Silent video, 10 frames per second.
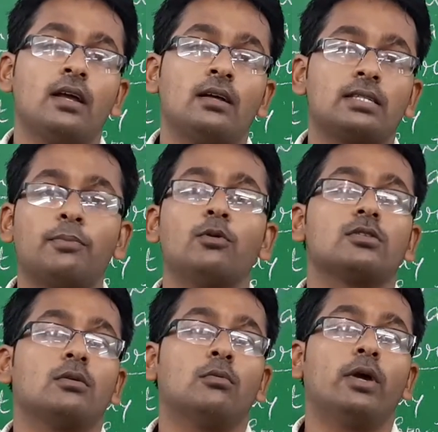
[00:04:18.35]
Suppose
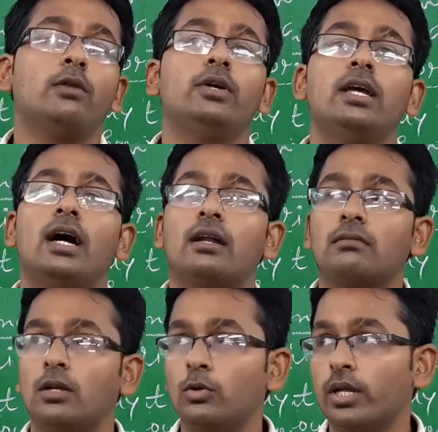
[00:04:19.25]
when we
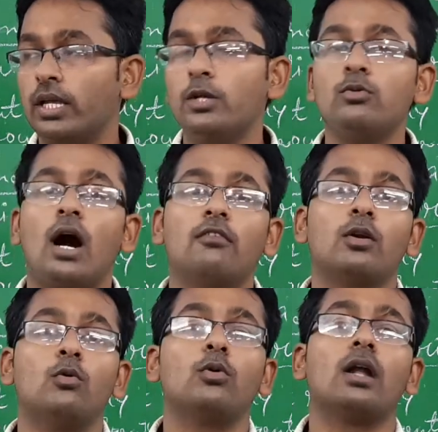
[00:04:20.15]
are looking into our
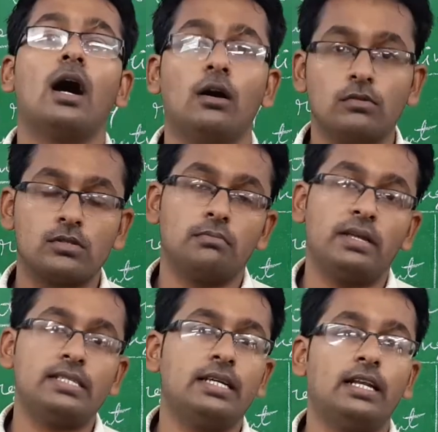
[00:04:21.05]
own house,
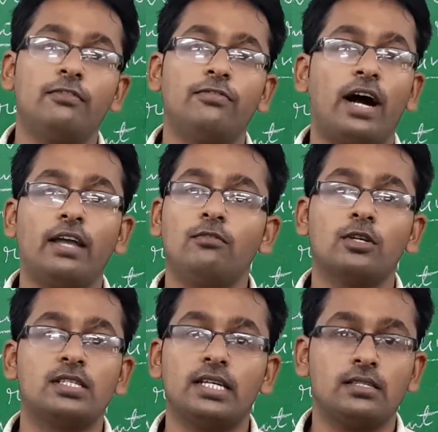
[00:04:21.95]
basically 5 or
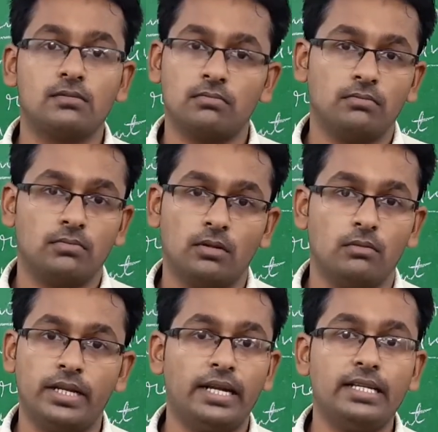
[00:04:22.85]
6
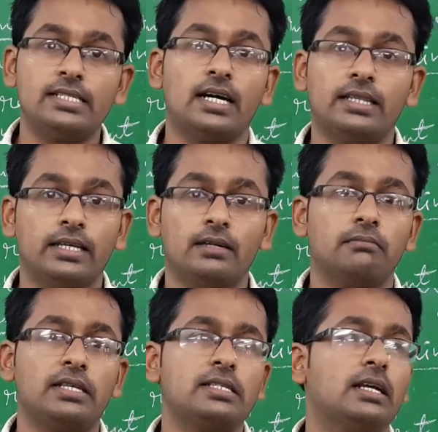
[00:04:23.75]
deities are there.
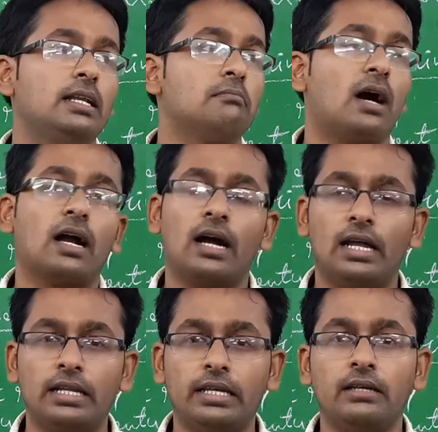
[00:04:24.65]
Basically Ma
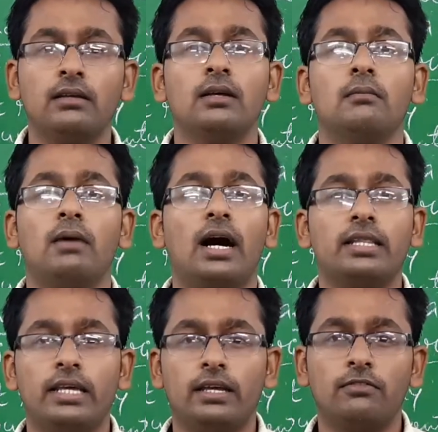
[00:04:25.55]
Kali,
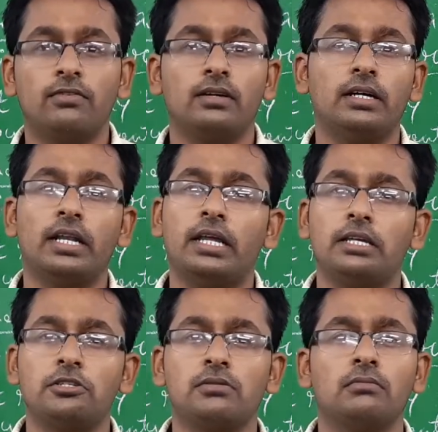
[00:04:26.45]
Mahadev,
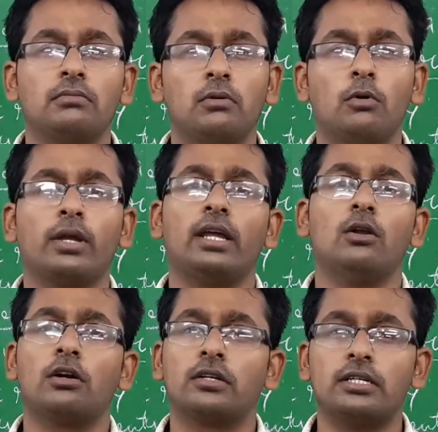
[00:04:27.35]
Ganesh, okay,
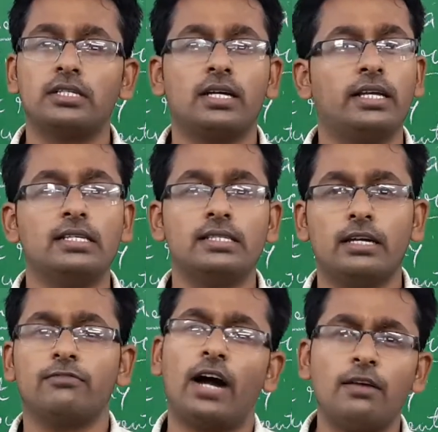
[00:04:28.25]
Lord Krishna is there.
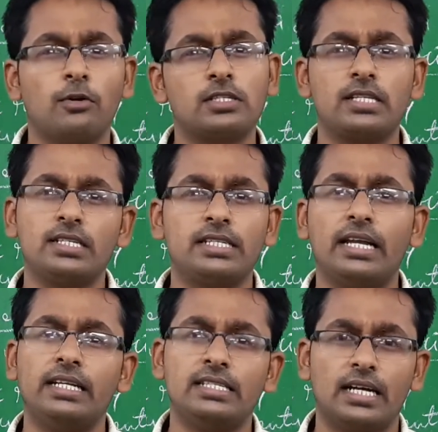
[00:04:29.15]
5 or 6
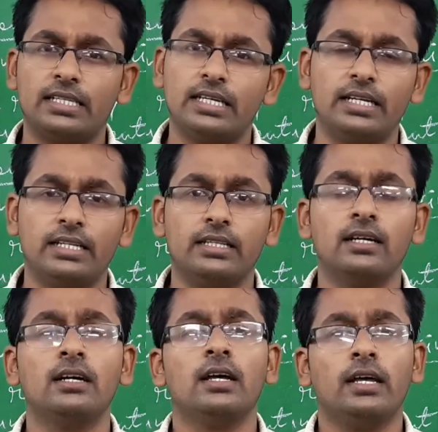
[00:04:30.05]
deities are there
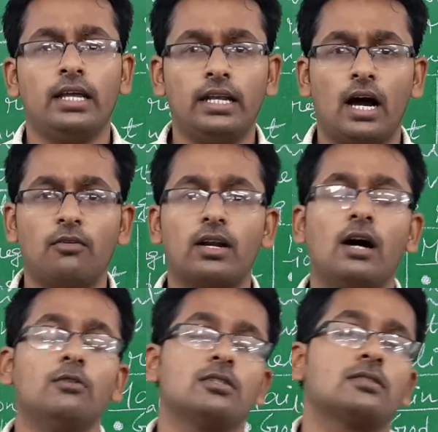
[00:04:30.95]
in our
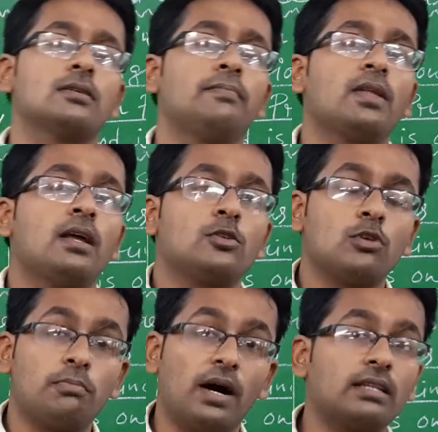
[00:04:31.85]
houses. So
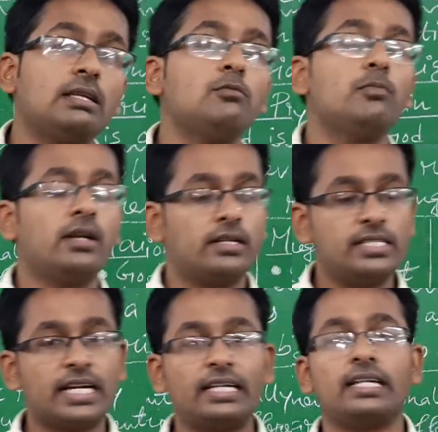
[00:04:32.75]
Bhakti movement
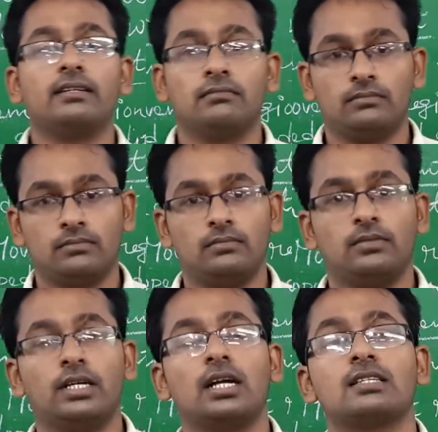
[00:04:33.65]
rejected
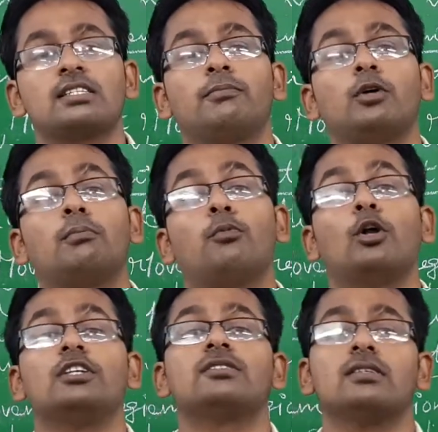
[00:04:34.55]
the concept of
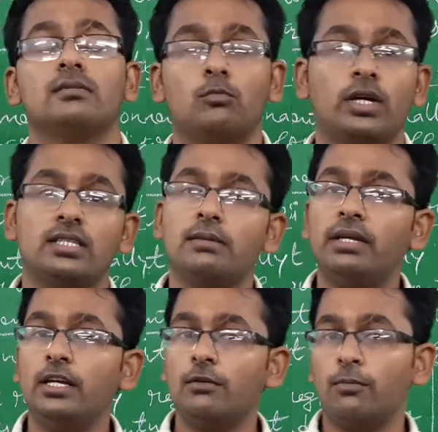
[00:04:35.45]
polytheism. What is the
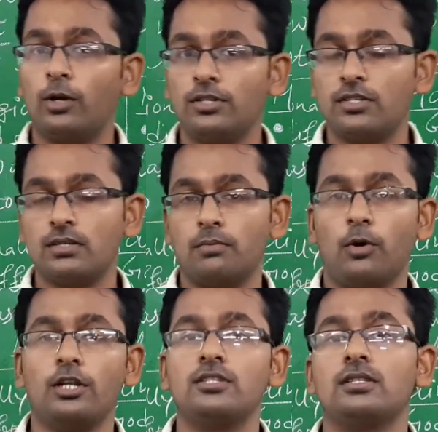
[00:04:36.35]
meaning of polytheism?
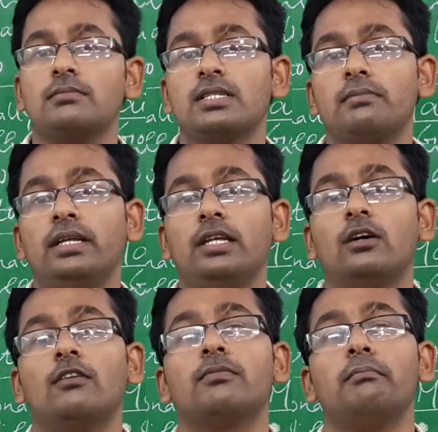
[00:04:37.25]
Polytheism is the meaning
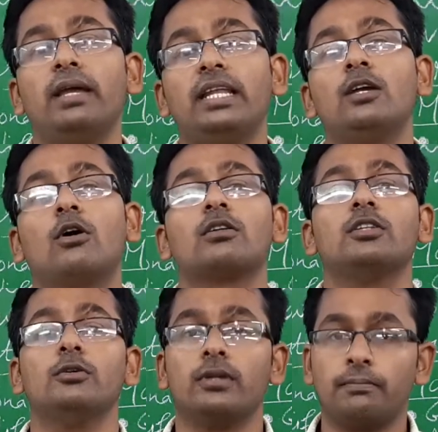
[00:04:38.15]
of many god
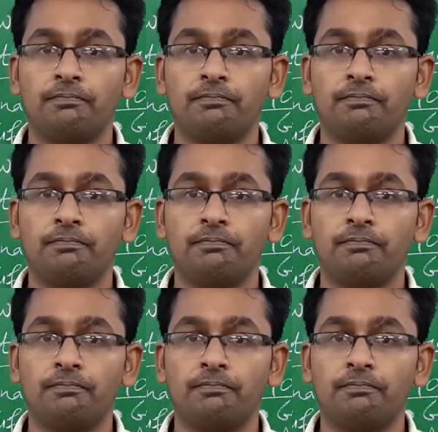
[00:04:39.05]
theory.